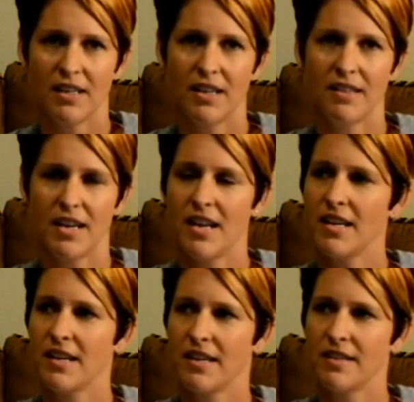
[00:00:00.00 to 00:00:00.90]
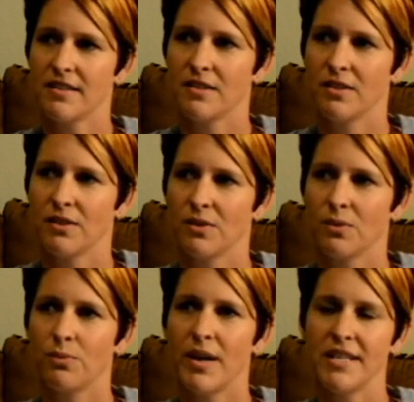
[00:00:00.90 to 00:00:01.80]
and that is
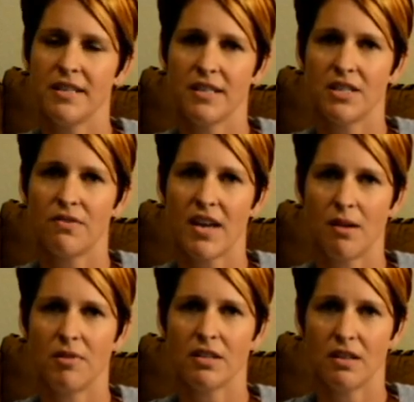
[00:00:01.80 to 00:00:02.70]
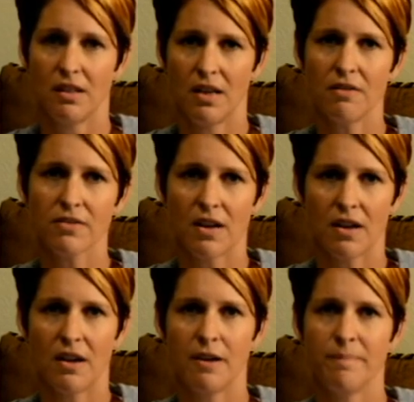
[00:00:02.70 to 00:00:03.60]
raising this family to love
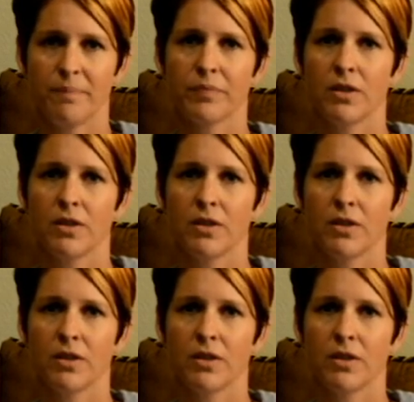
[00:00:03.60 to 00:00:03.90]
God,